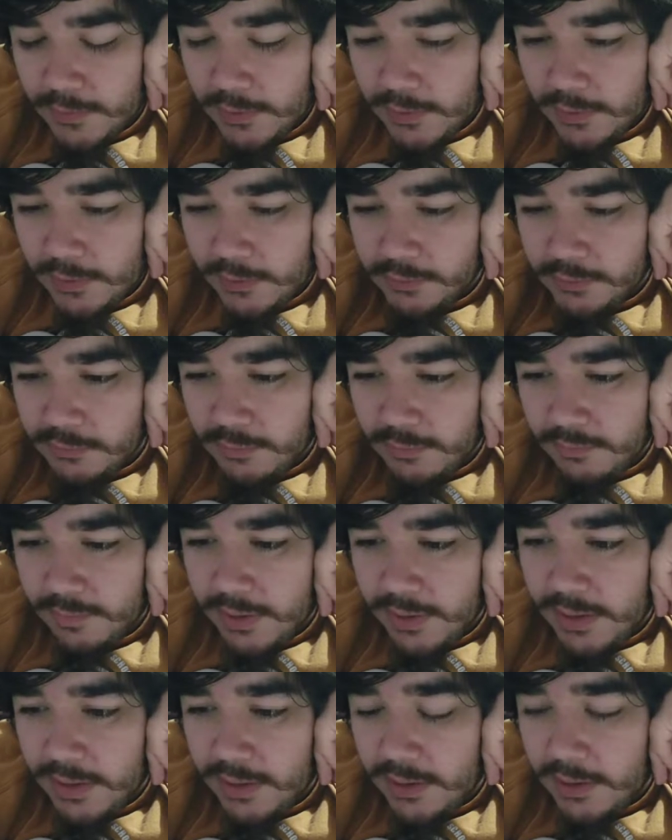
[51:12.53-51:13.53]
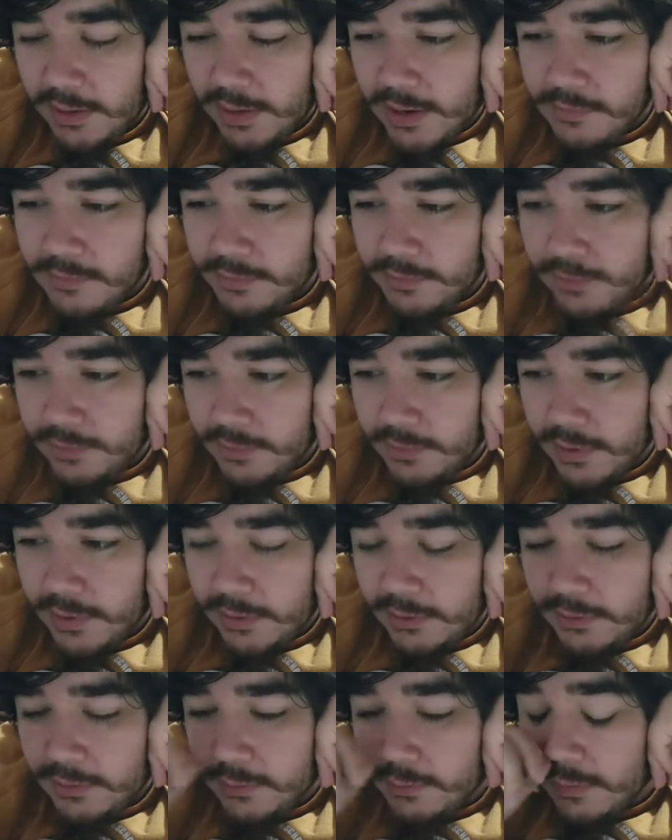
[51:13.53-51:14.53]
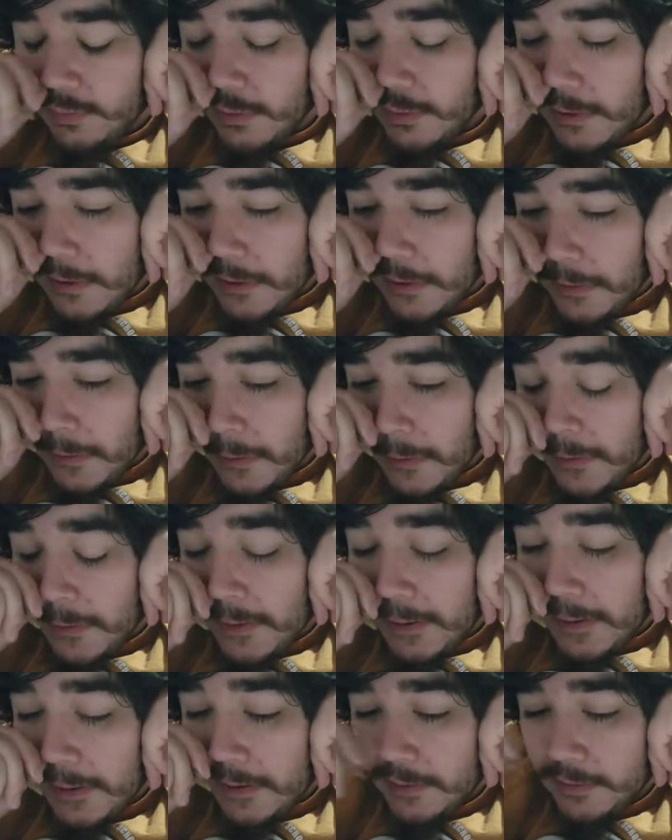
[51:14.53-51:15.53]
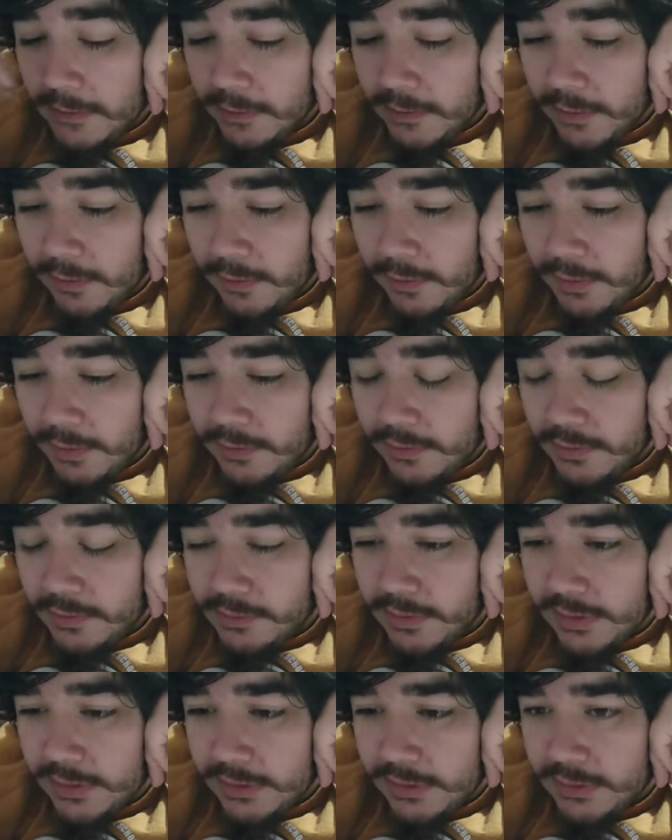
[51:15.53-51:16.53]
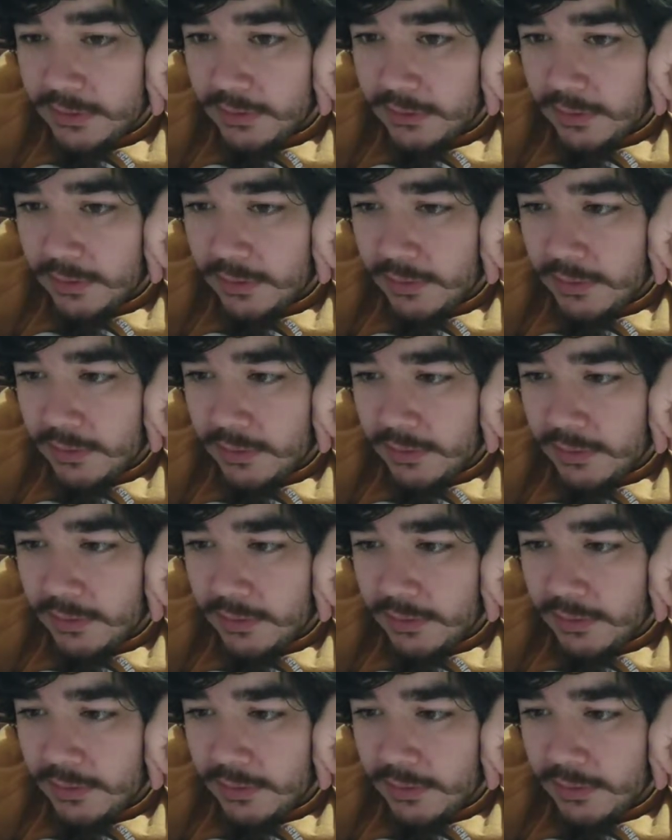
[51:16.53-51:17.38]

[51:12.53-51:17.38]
Years went by and I would try to draw characters I saw